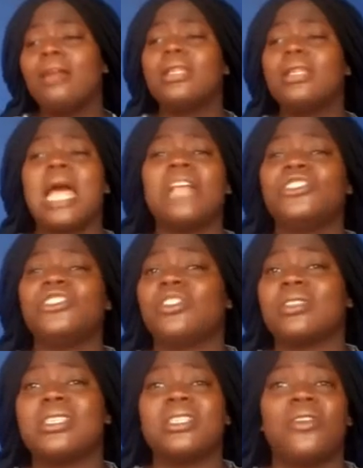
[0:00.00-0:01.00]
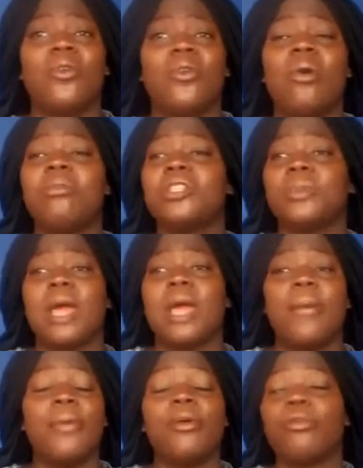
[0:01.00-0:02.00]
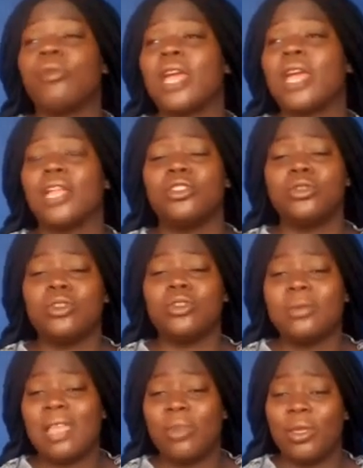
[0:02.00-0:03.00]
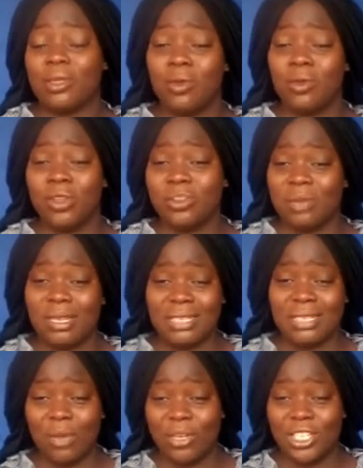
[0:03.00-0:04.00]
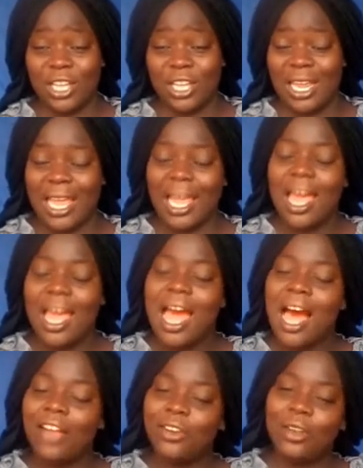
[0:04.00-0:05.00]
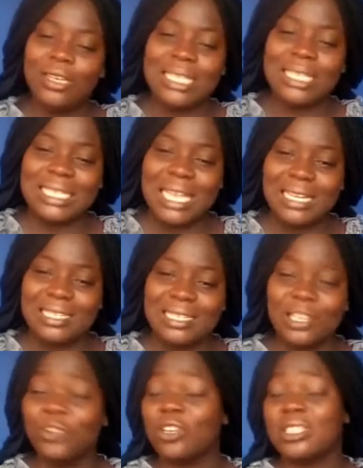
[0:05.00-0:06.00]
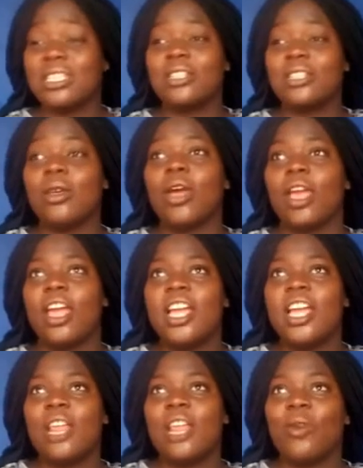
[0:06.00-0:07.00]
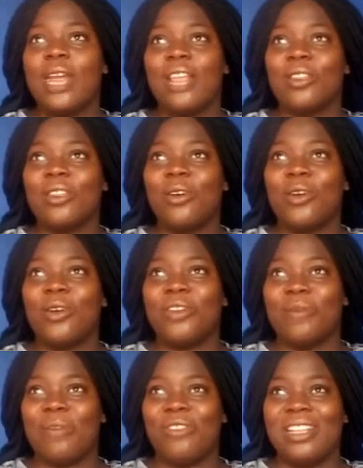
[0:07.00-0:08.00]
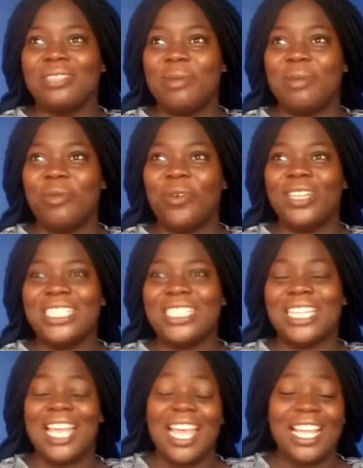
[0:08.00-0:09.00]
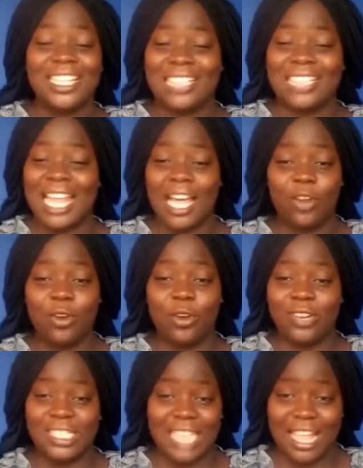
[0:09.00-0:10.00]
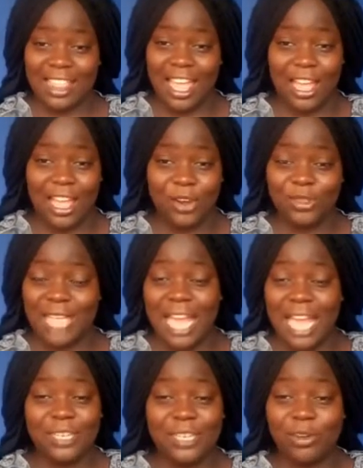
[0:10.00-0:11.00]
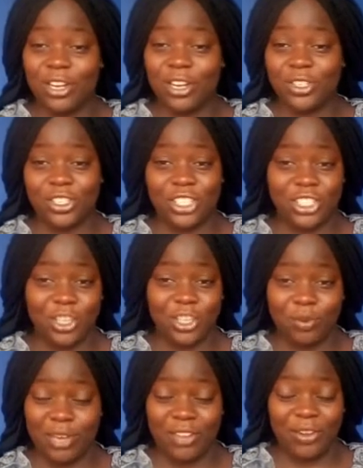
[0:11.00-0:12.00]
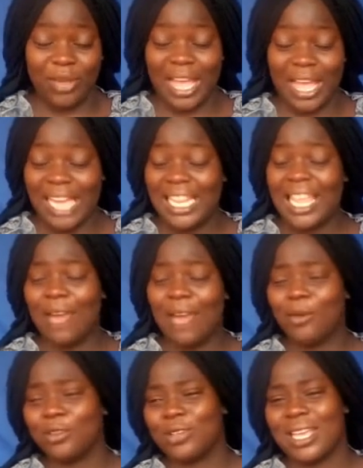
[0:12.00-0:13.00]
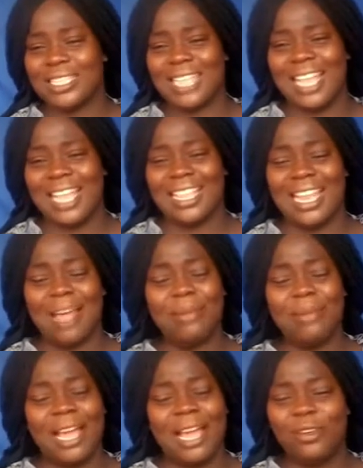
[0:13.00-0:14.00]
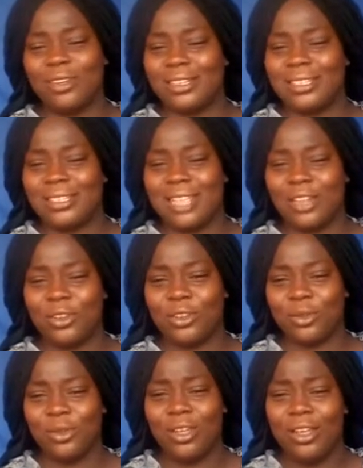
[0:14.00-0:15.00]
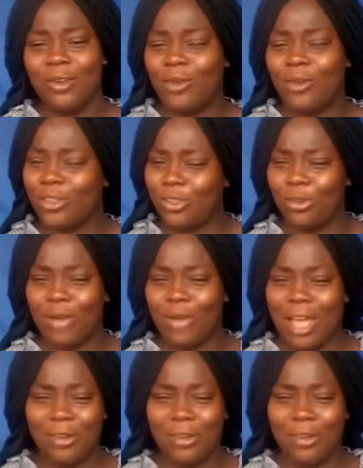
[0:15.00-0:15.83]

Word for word: that's just it if you want me to be happy about put cartoons sometimes when you see what some kids are watching you're like how do they understand this you just see okay the one i saw one of my friends maybe watching it's like an orange that has iron nose and the orange was just jumping everywhere and the kid was so excited i'm like i don't understand it you?